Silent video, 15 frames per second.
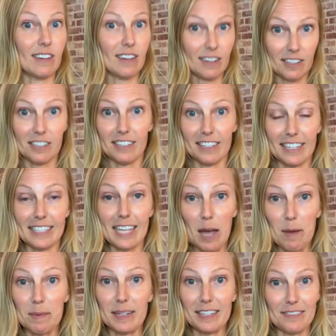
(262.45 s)
clearly it's
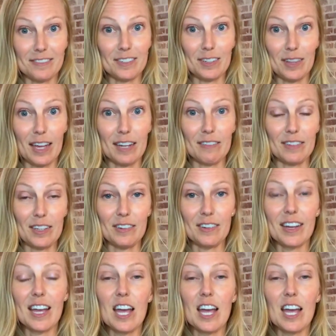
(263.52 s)
happening for a lot of you.